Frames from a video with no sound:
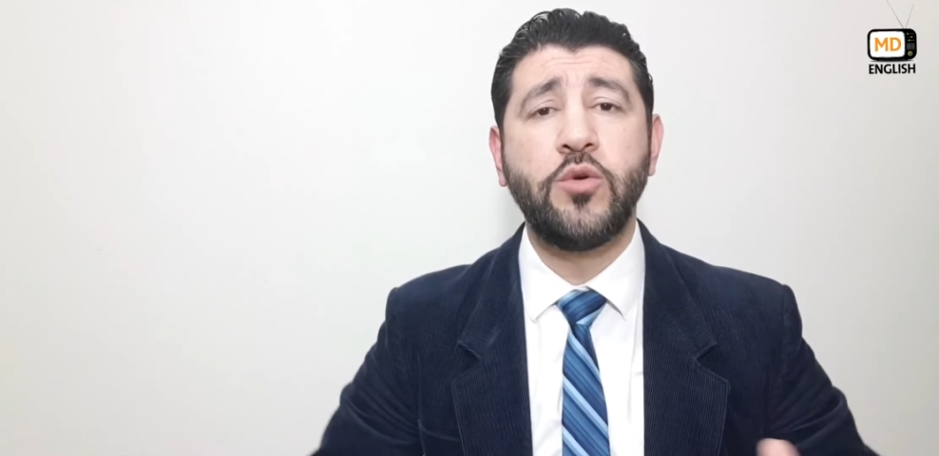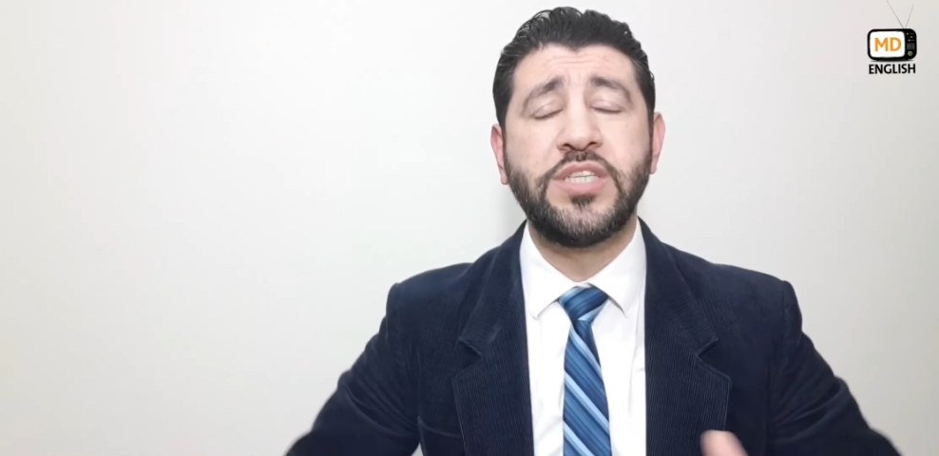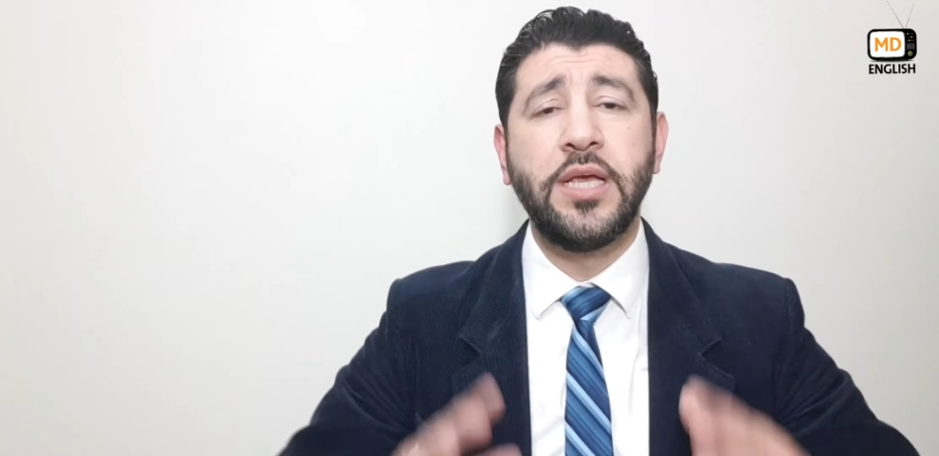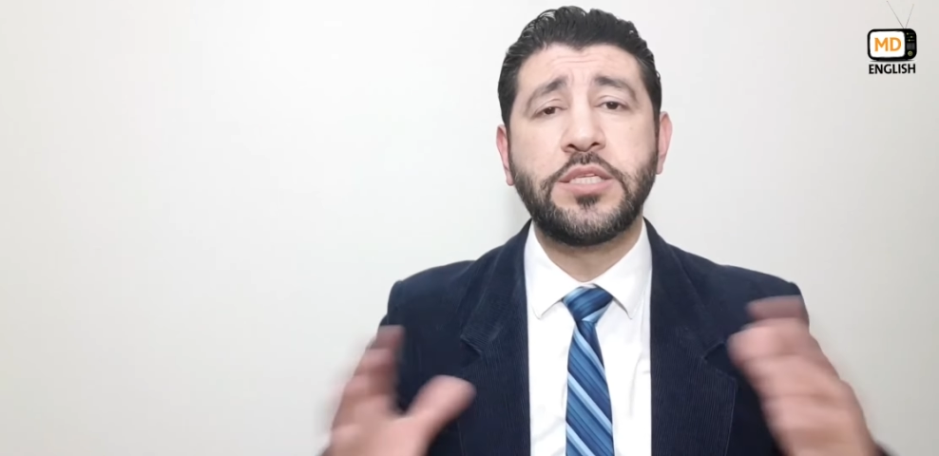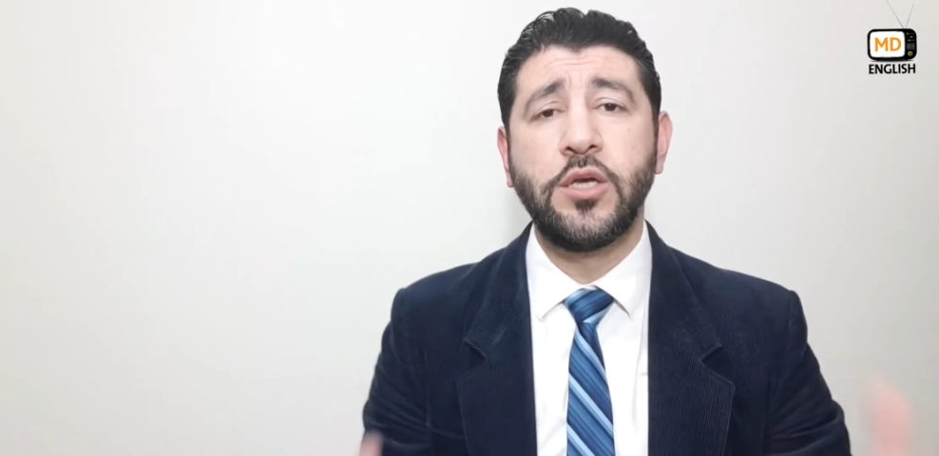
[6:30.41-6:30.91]

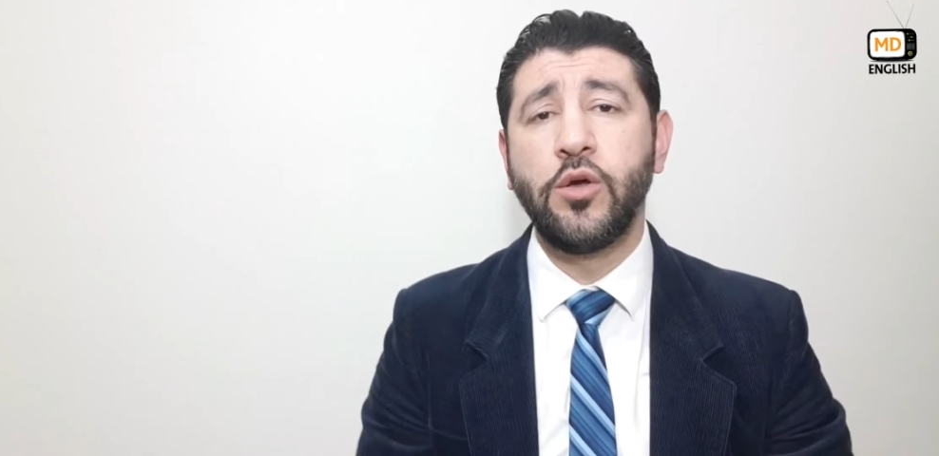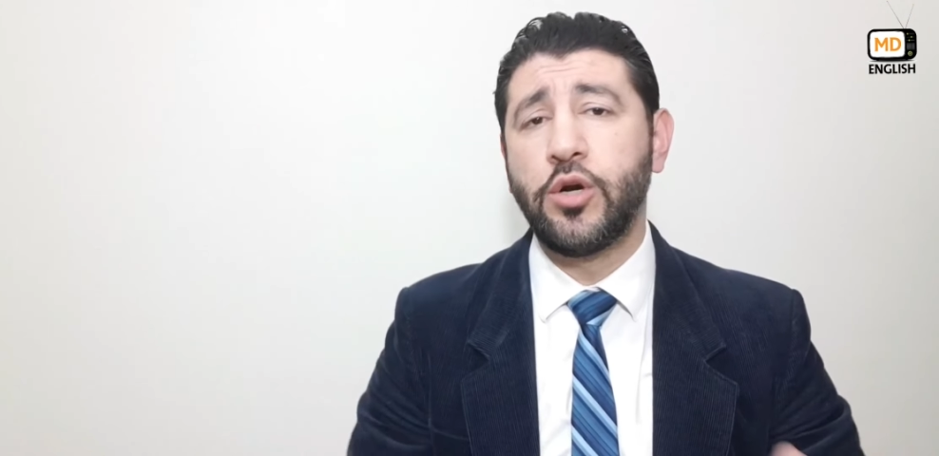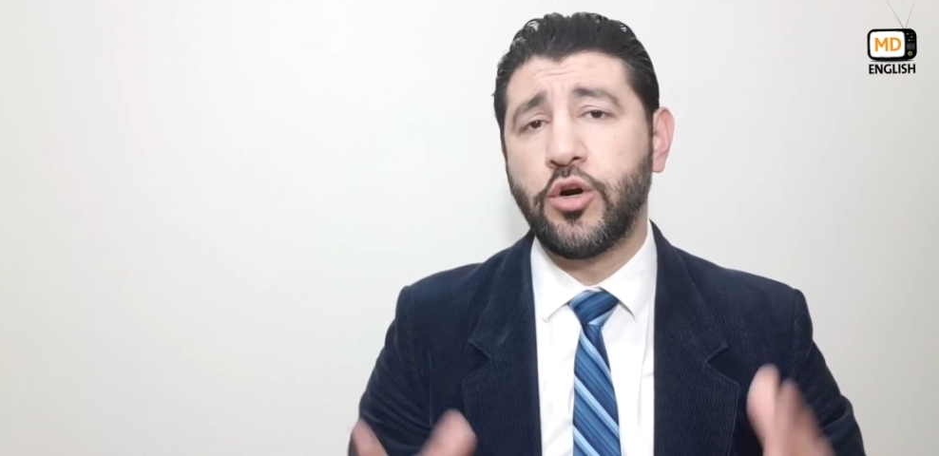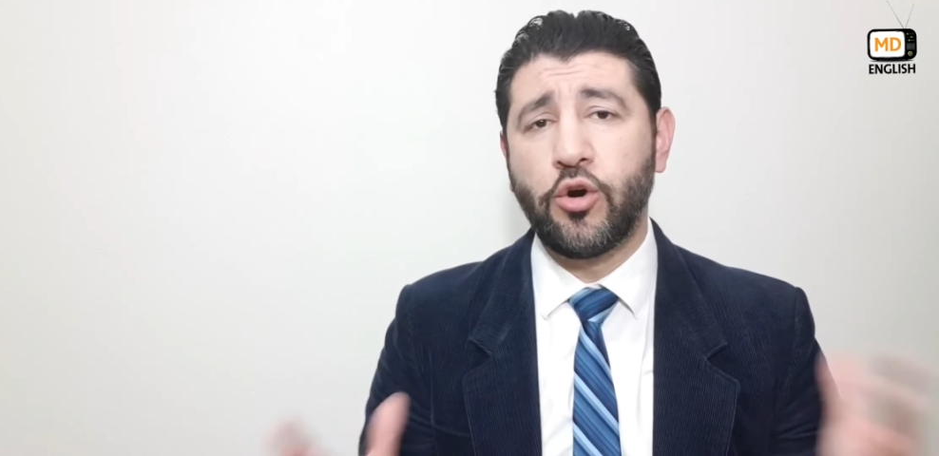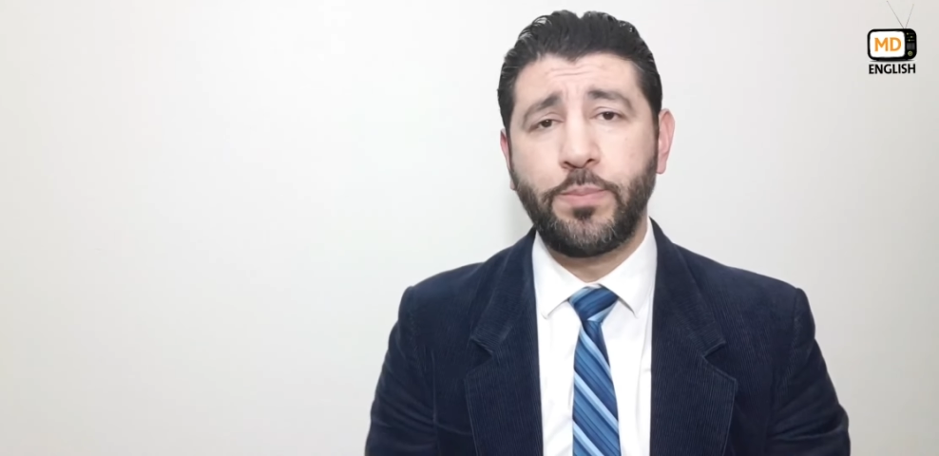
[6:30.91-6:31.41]
using
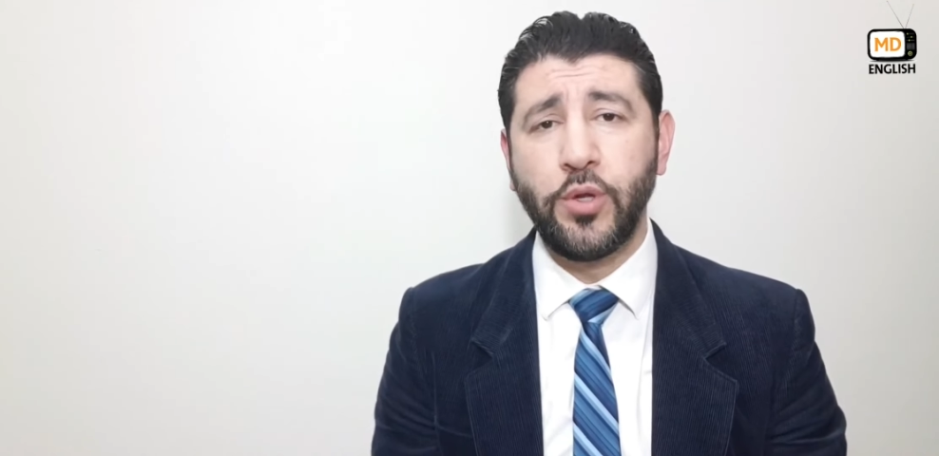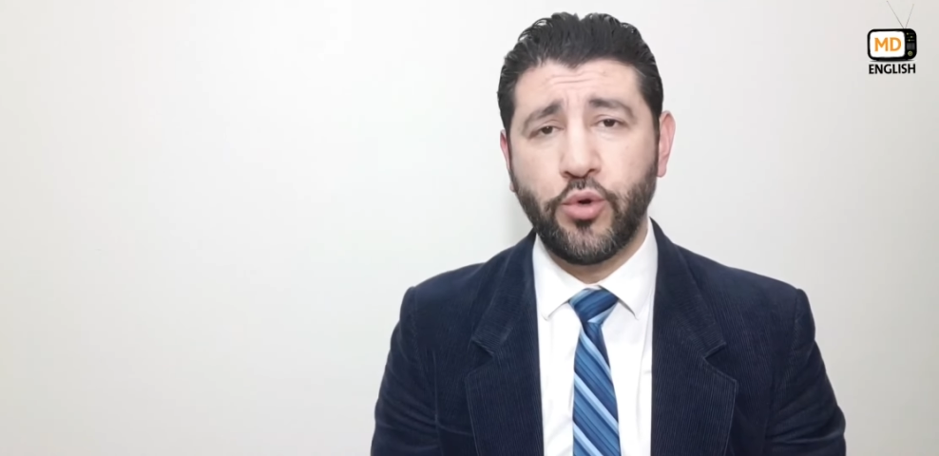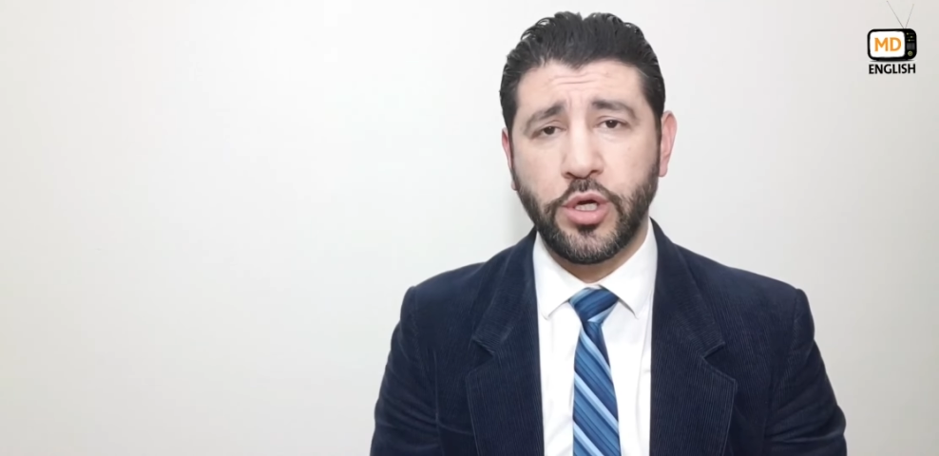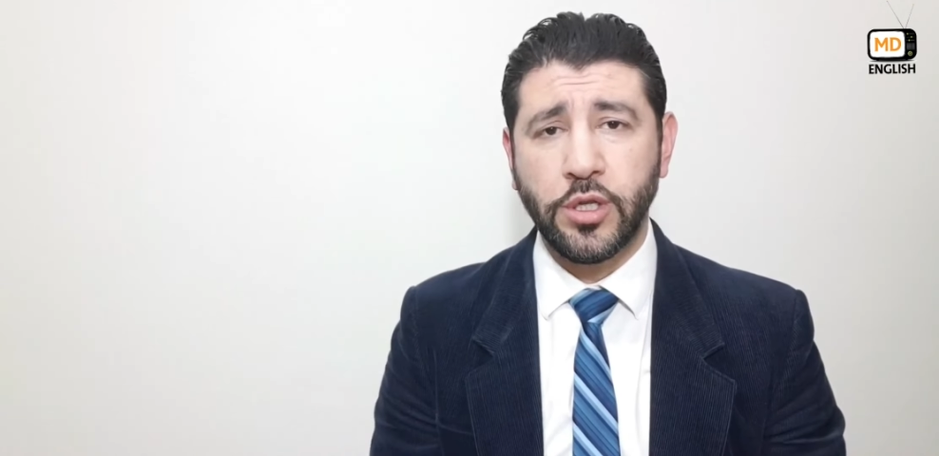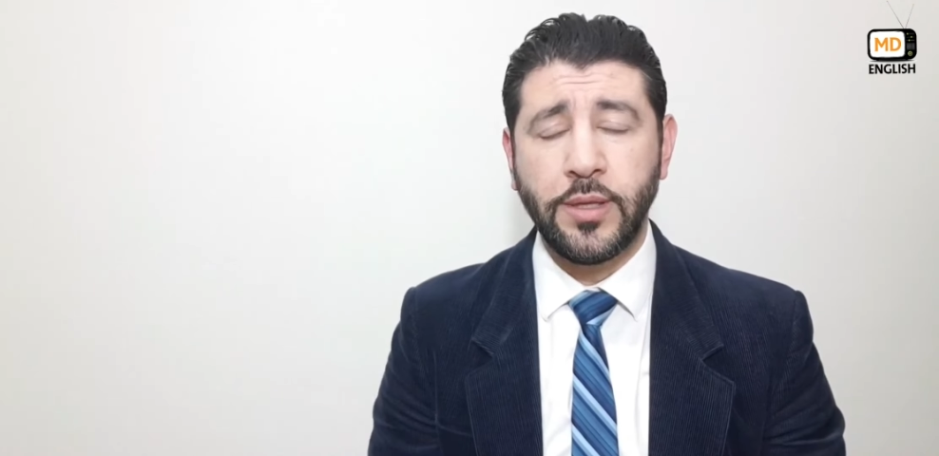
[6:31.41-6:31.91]
singular or
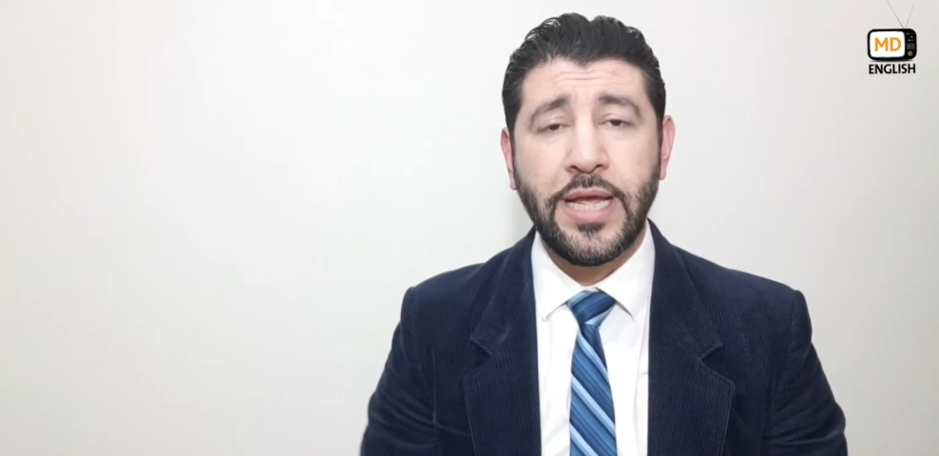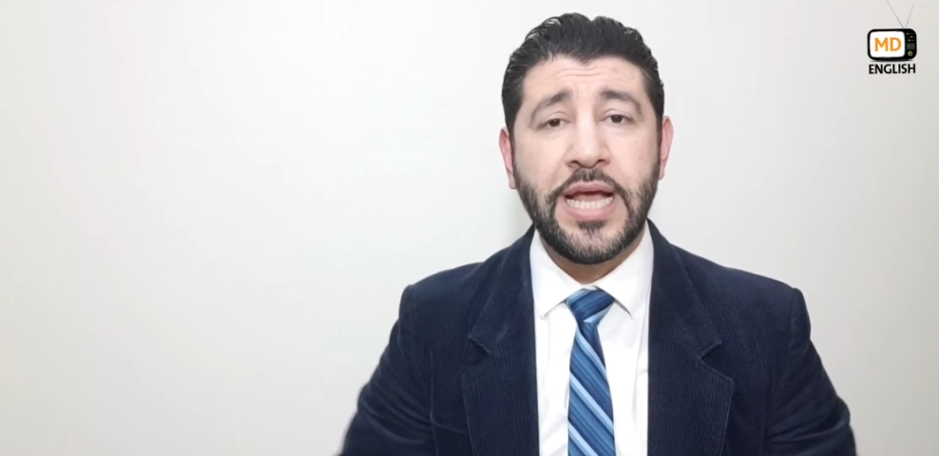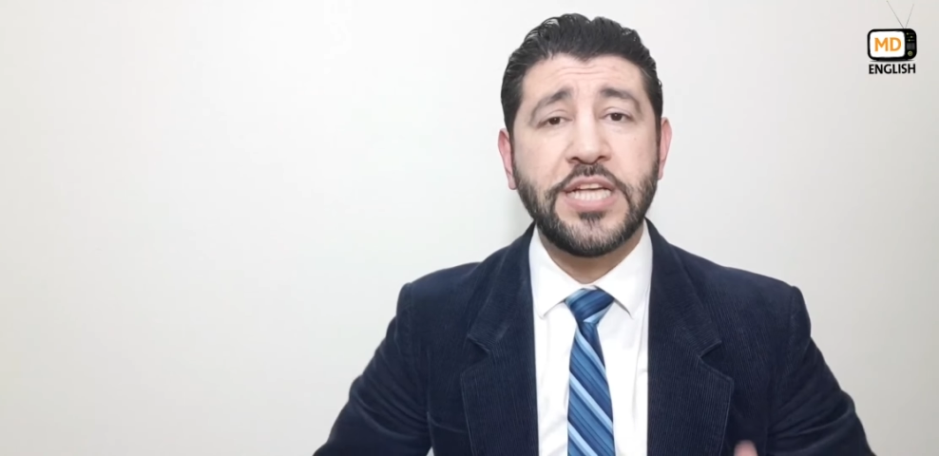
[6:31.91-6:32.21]
plural.